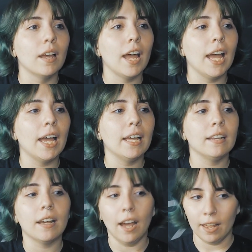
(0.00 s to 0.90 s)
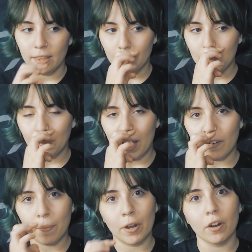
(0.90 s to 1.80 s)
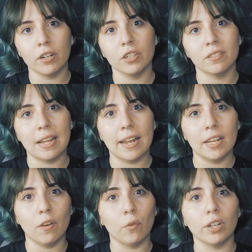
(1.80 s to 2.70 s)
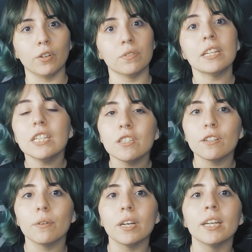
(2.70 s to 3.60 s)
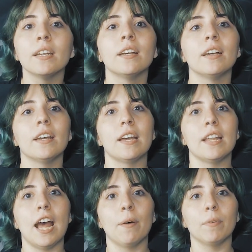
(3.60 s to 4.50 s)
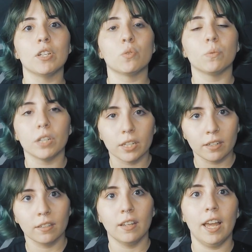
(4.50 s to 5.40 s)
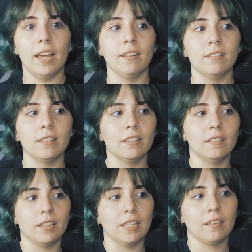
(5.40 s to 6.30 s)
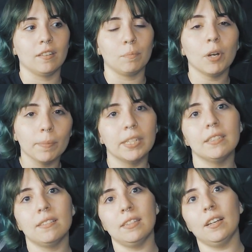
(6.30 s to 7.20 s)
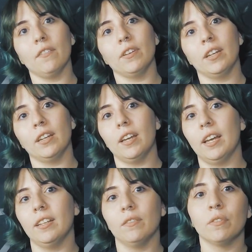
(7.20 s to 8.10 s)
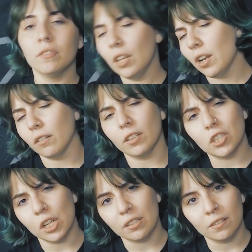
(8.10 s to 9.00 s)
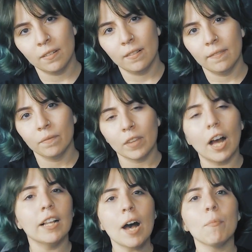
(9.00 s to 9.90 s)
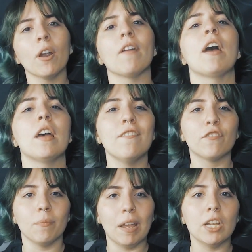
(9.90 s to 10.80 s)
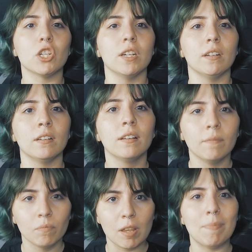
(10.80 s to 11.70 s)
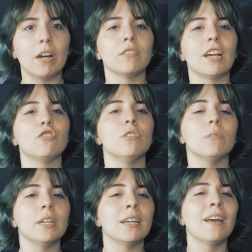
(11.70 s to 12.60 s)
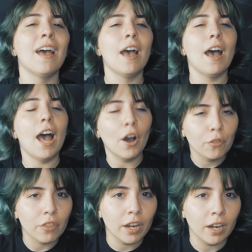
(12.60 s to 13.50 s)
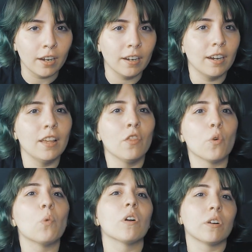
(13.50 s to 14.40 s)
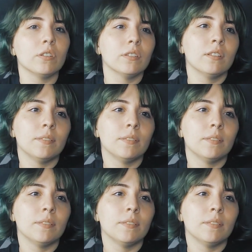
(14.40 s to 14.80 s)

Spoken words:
And I think people have a better understanding of what goes into it and how much work and like the permanency of it. And there's just a lot more information about tattooing out there in the world.